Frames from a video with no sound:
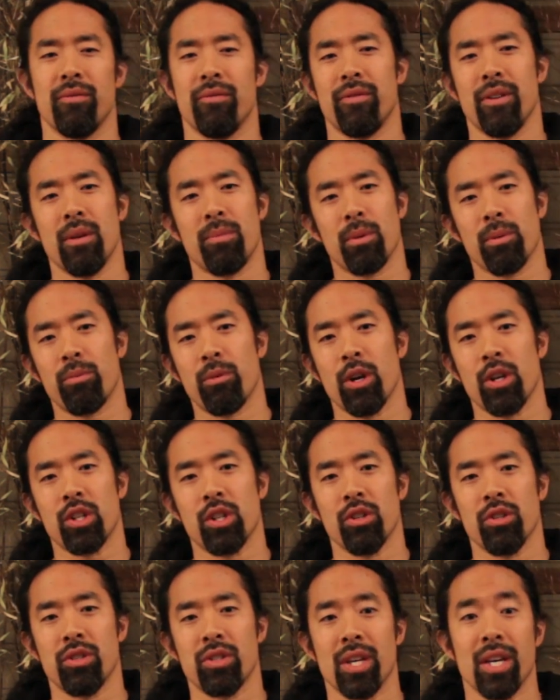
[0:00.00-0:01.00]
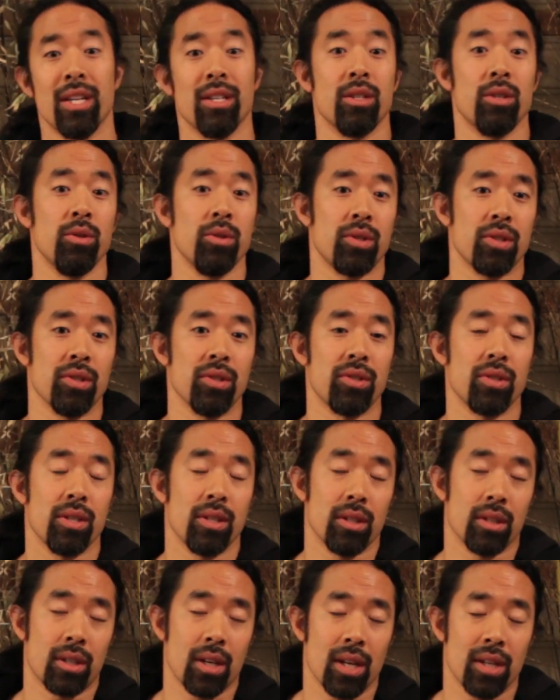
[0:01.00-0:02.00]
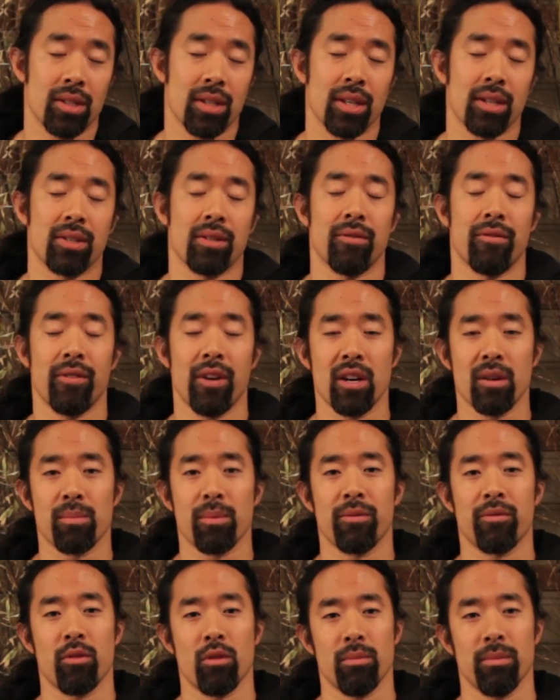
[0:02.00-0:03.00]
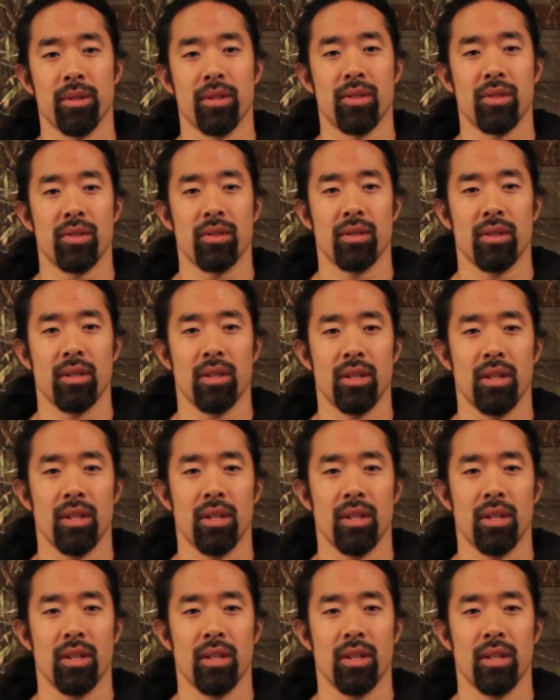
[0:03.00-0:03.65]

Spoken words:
vapor pressures, and uses in the context of fire performance.